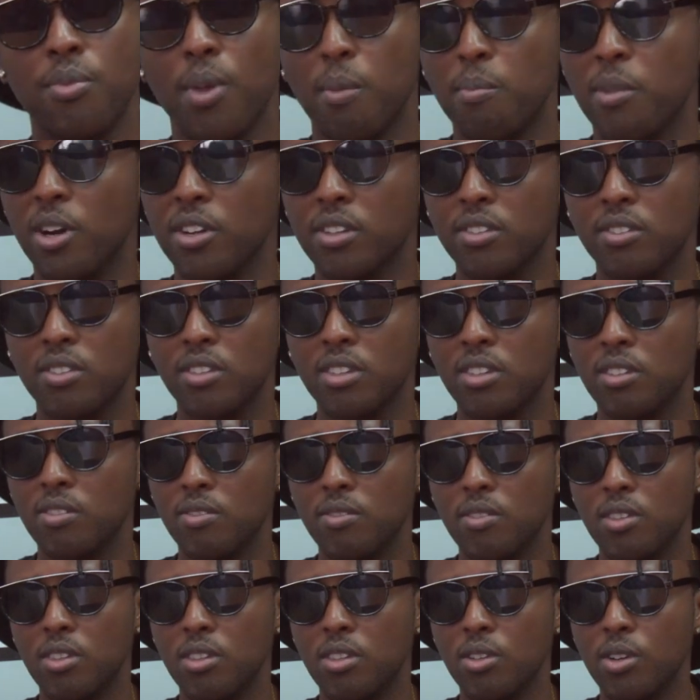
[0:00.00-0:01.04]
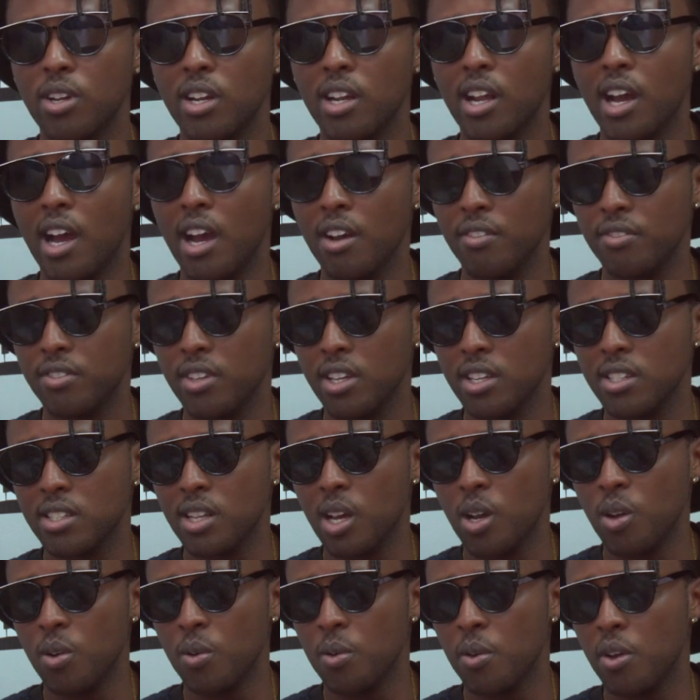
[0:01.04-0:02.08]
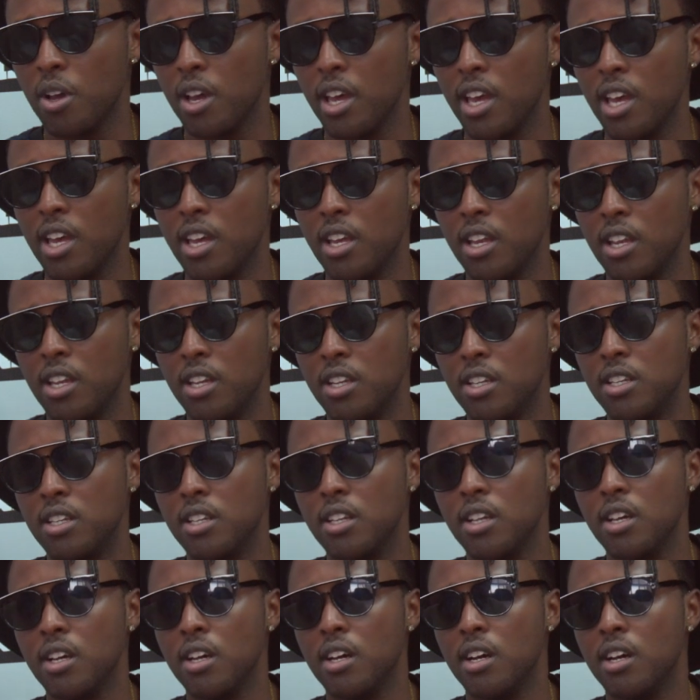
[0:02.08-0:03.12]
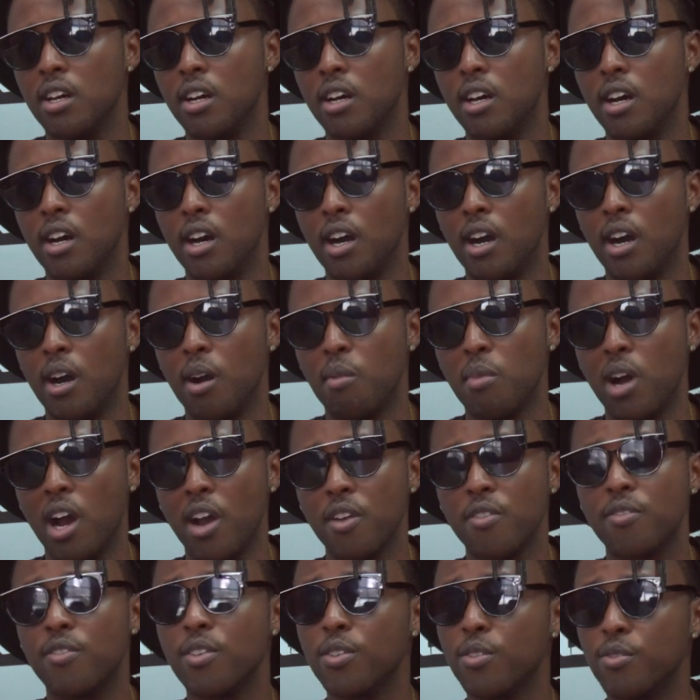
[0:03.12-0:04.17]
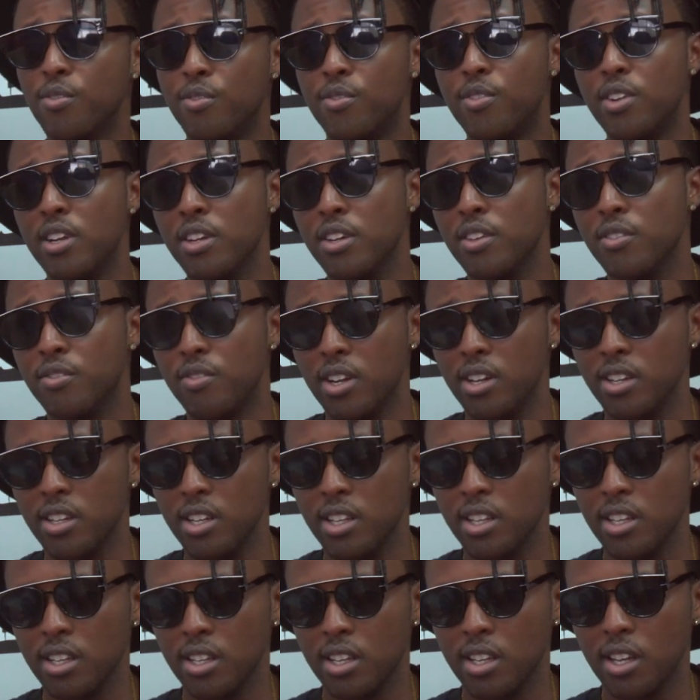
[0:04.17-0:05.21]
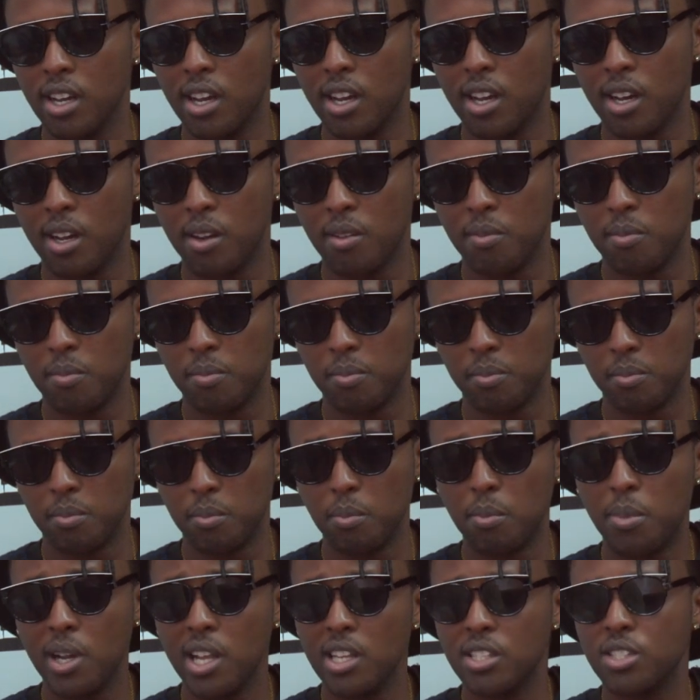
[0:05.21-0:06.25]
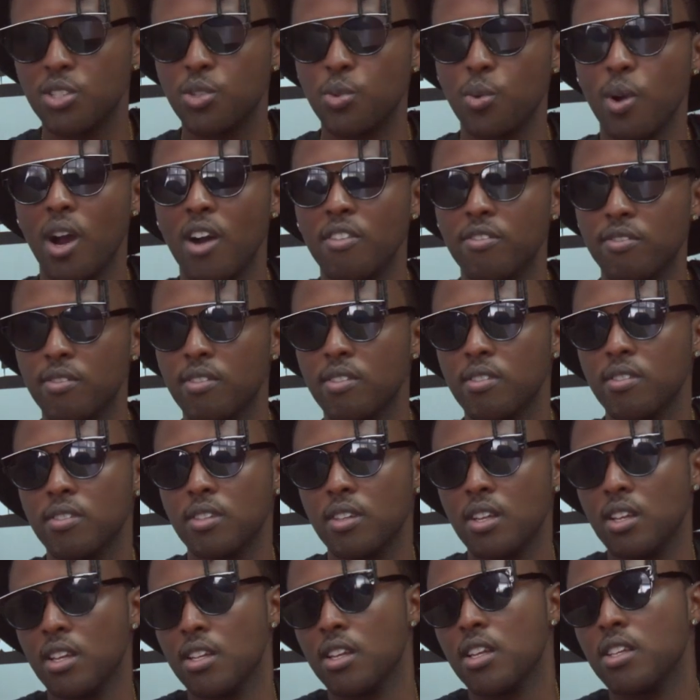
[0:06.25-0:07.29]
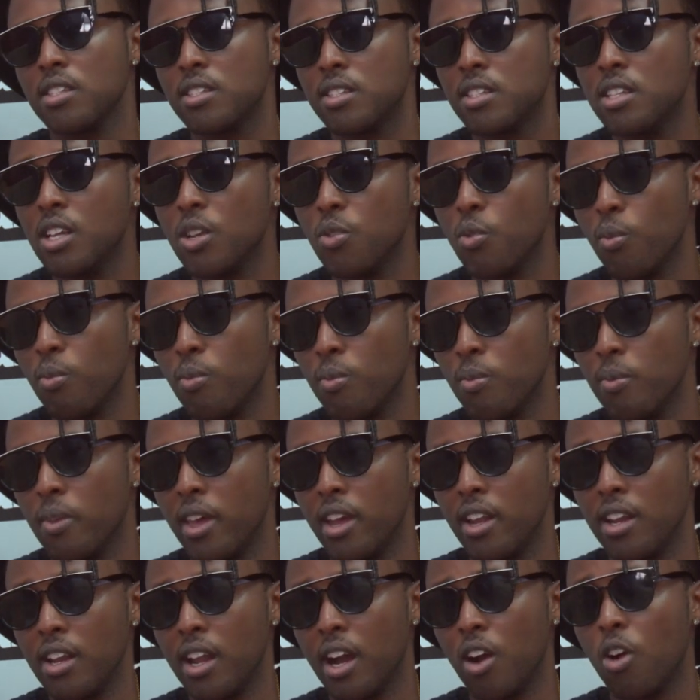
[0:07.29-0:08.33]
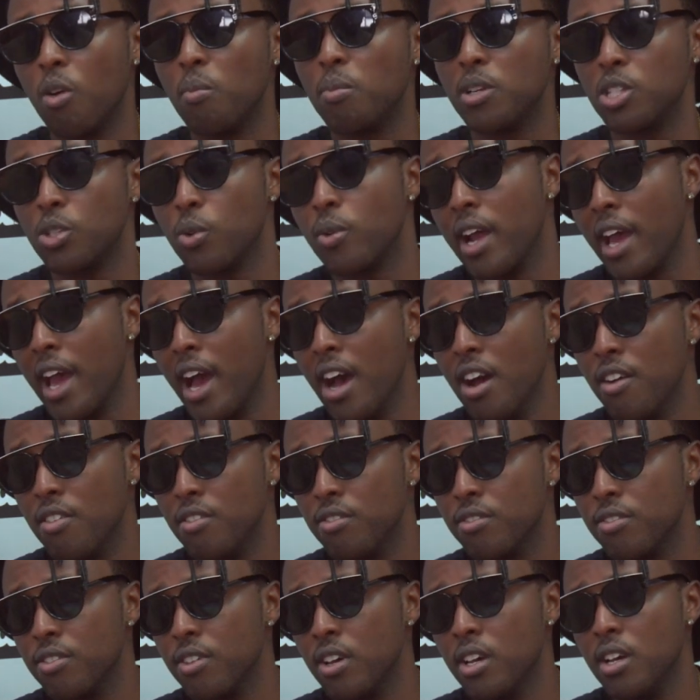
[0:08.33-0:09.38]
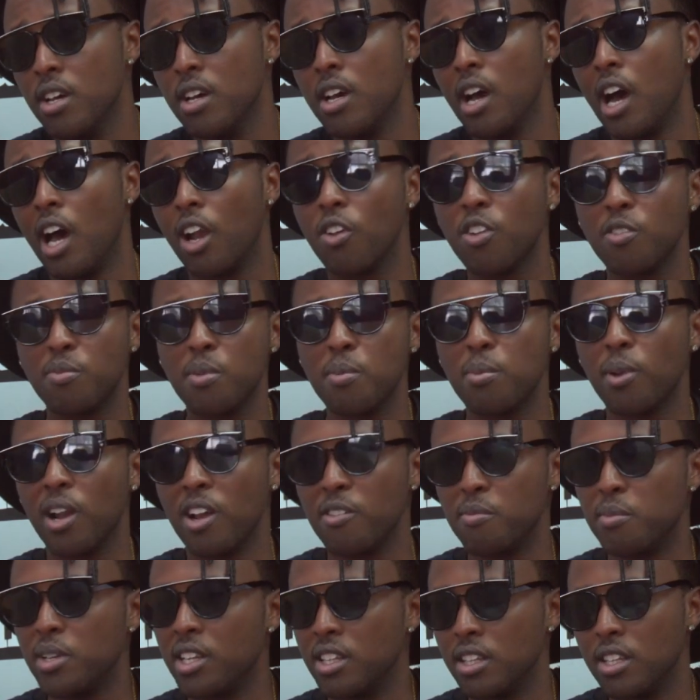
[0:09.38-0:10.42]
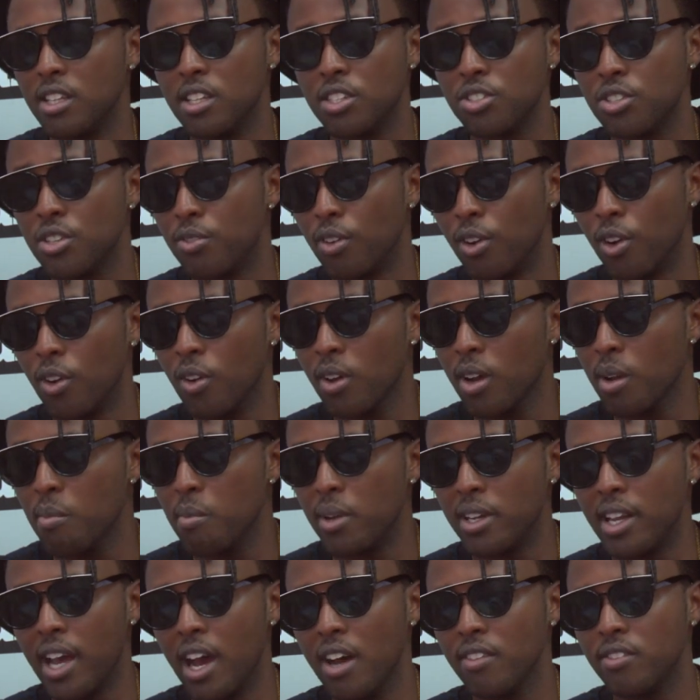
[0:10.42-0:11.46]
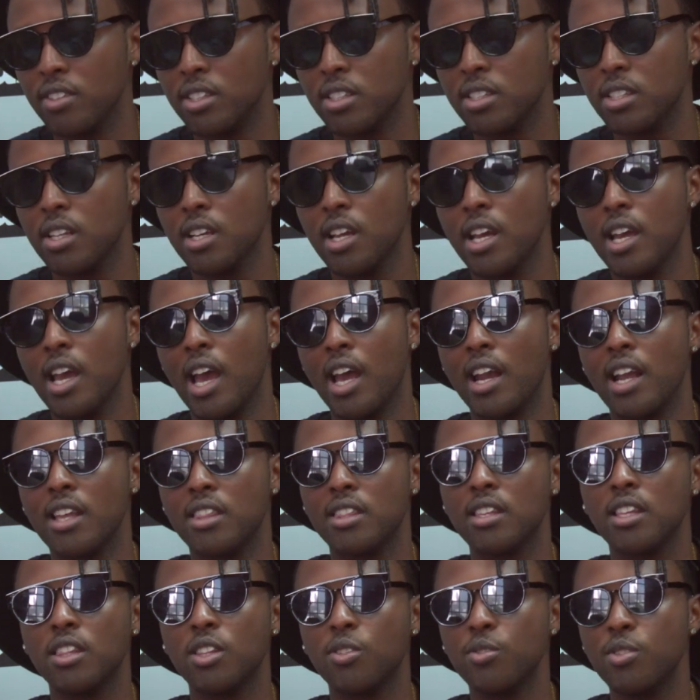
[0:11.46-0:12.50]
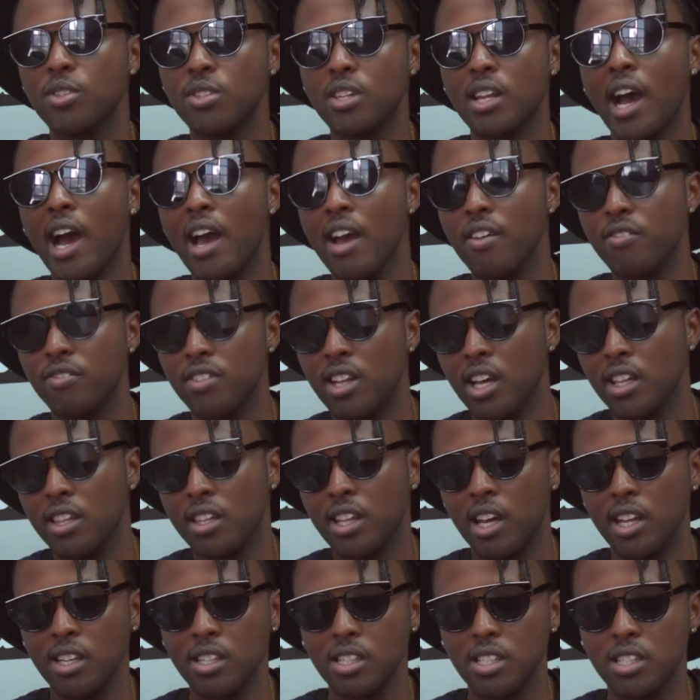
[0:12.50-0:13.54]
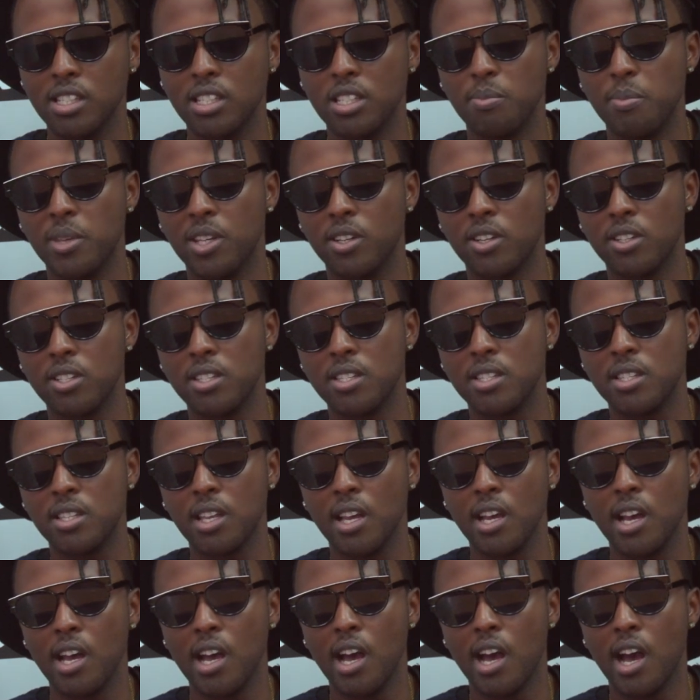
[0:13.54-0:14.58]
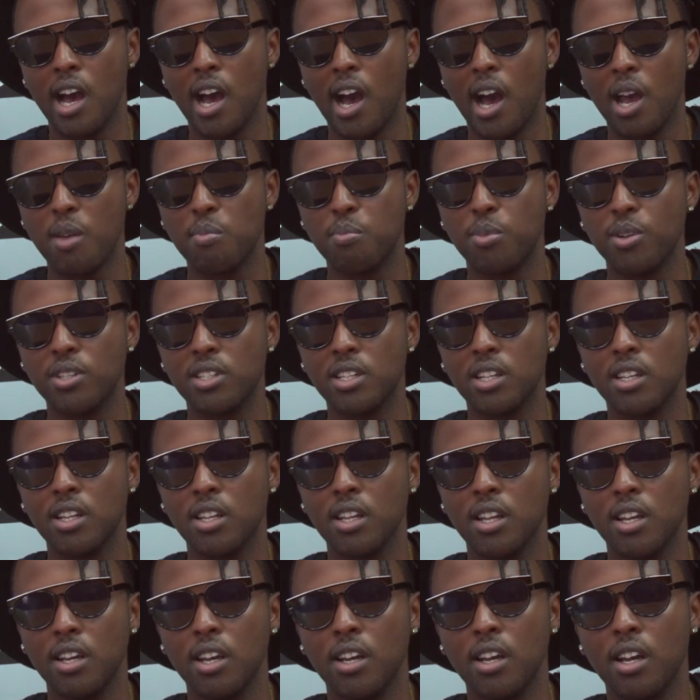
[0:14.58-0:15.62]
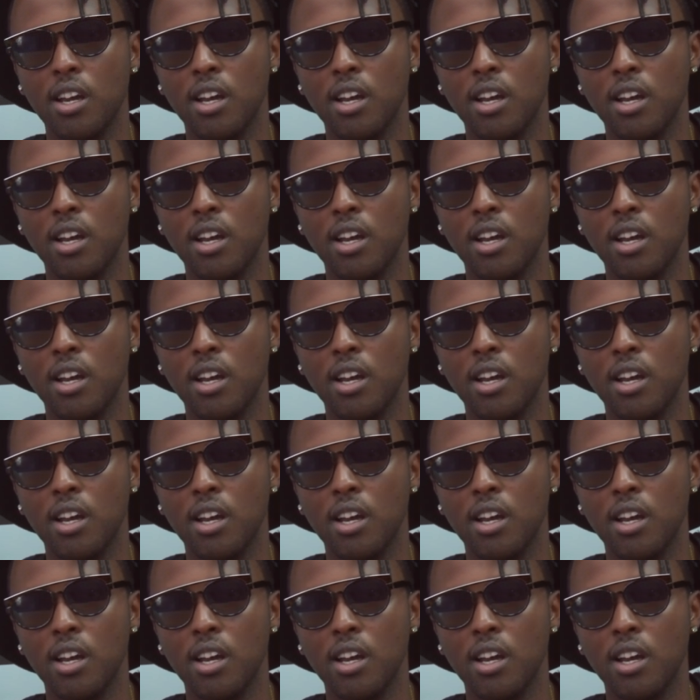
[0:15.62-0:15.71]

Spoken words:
about 3.5 years now, and I feel very, very blessed to have seen and accomplished what I have. A lot of people have been in the industry for longer, but haven't. And I think the reason I have done that is because I put in